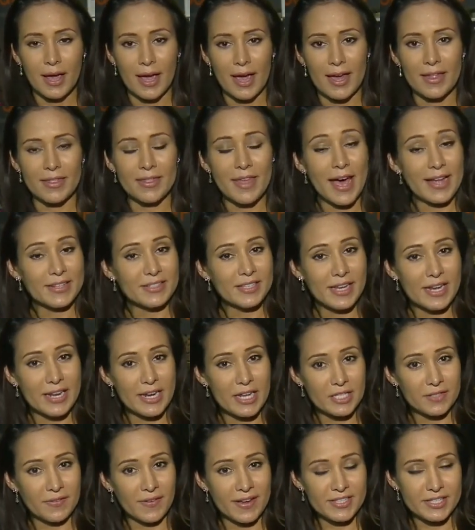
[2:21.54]
And that
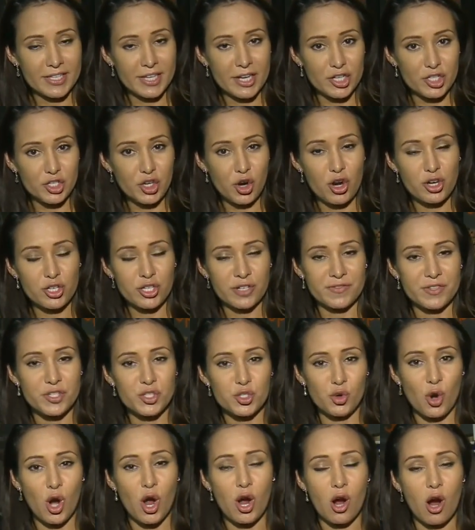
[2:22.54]
teen is facing a charge of
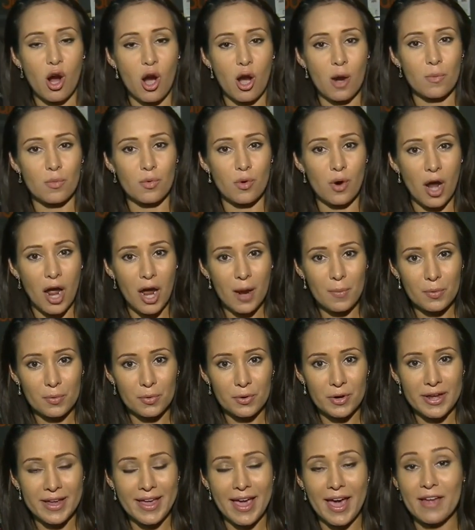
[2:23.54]
strong arm
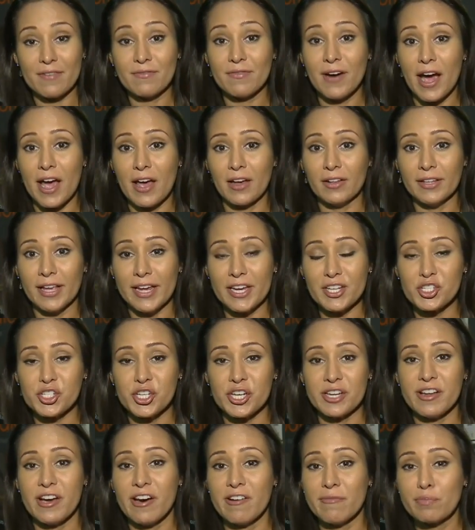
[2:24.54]
robbery and
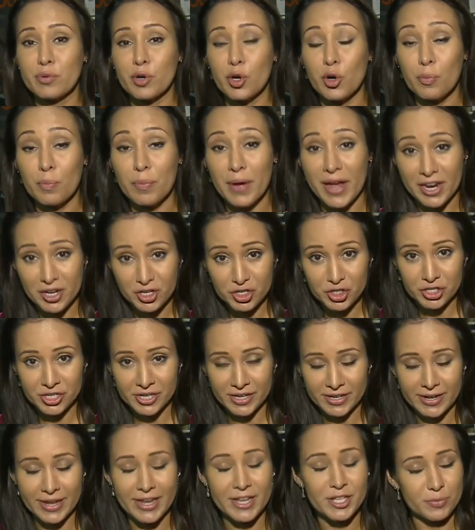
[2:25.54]
violation of
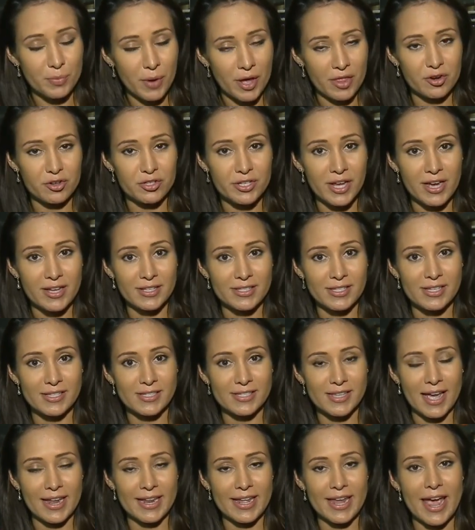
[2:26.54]
probation. His mother tells
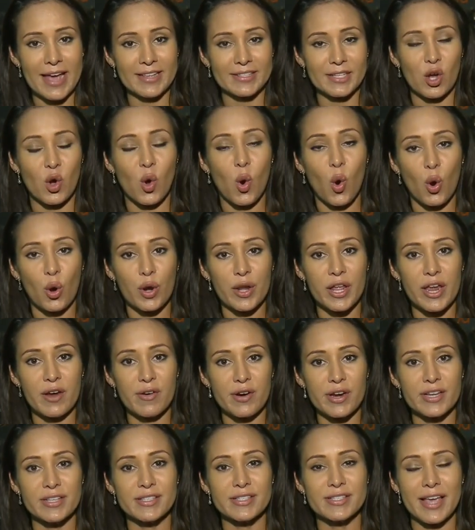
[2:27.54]
us that he has a court
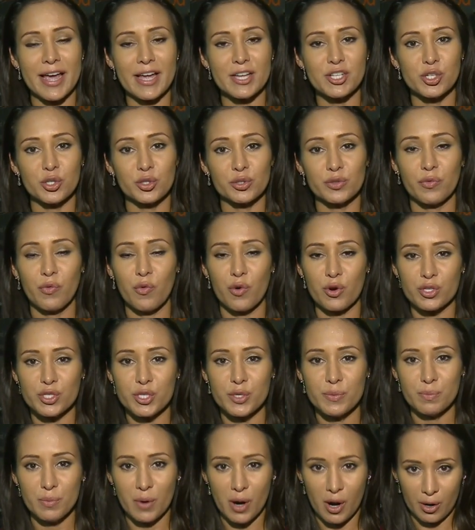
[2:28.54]
hearing scheduled for
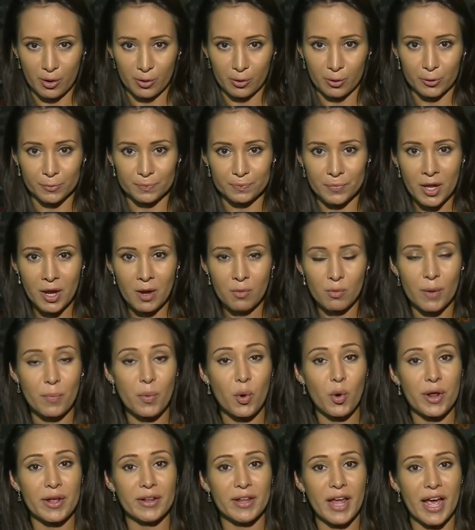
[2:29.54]
tomorrow.
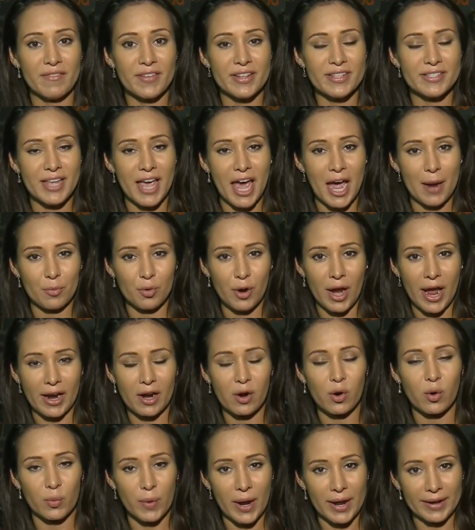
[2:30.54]
Reporting live in
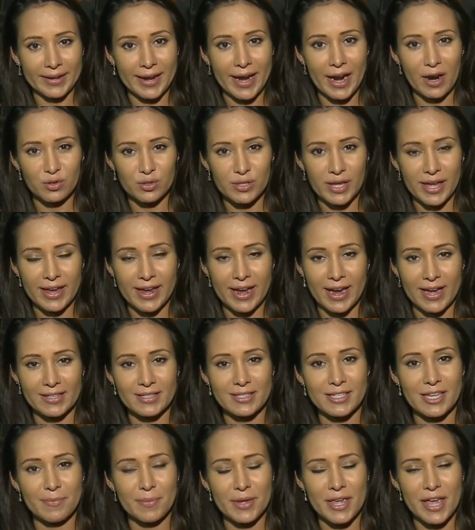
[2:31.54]
Tamarac, Oralia Ortega,
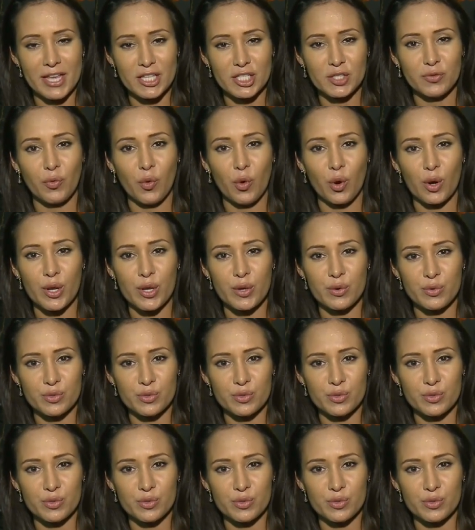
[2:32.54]
CBS 4